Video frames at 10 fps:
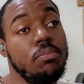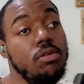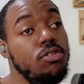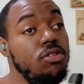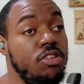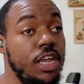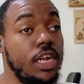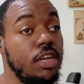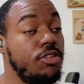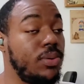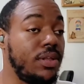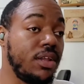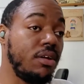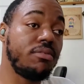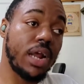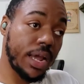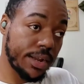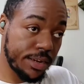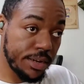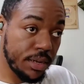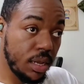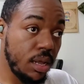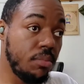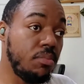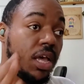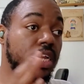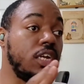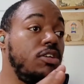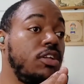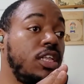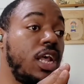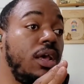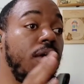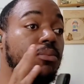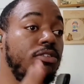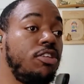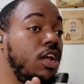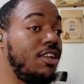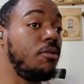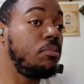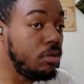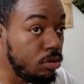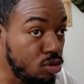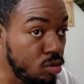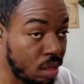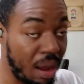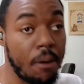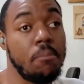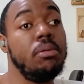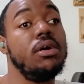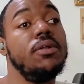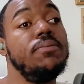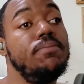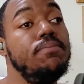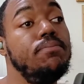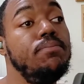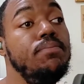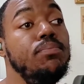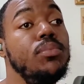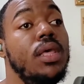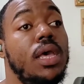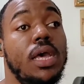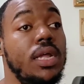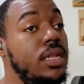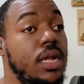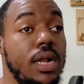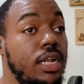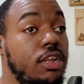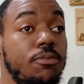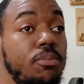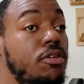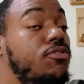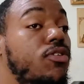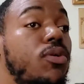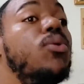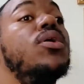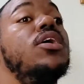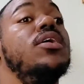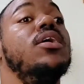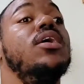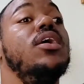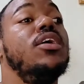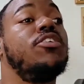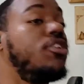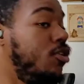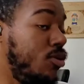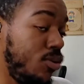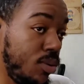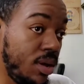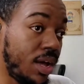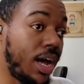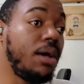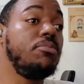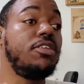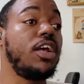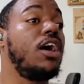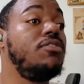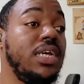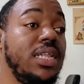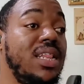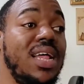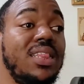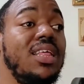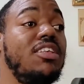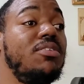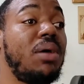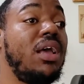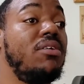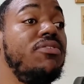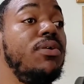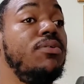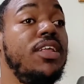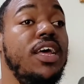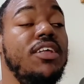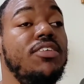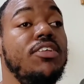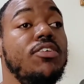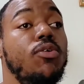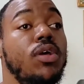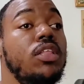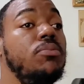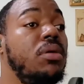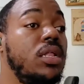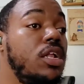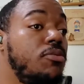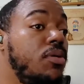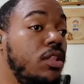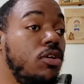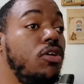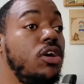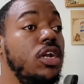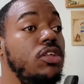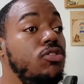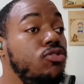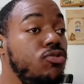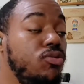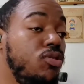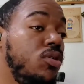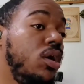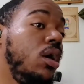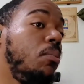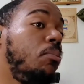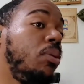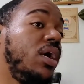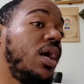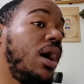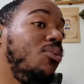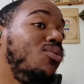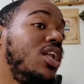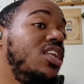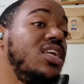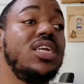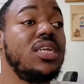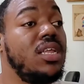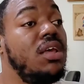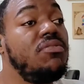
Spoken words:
the Bluetooth settings was correct, made sure it was set to Bluetooth output, and then I just pushed record. So I'm sorry that this microphone test is going to be a little bit longer than usual, but I wanted to just